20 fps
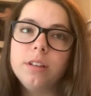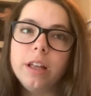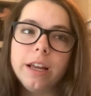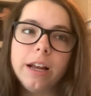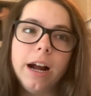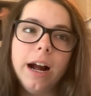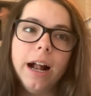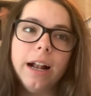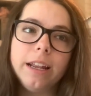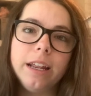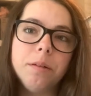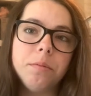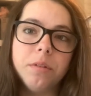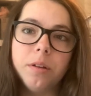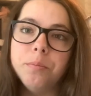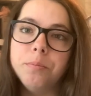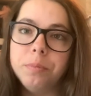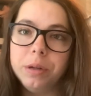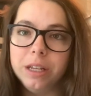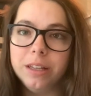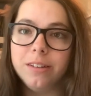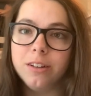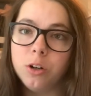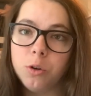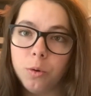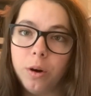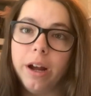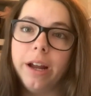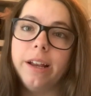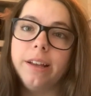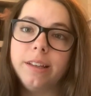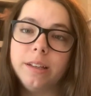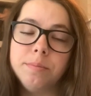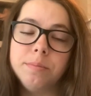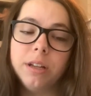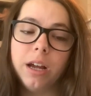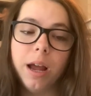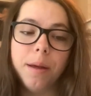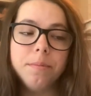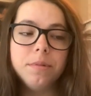like, I need some peace and quiet
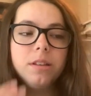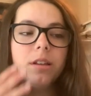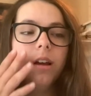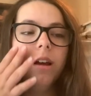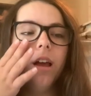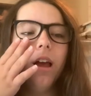sometimes.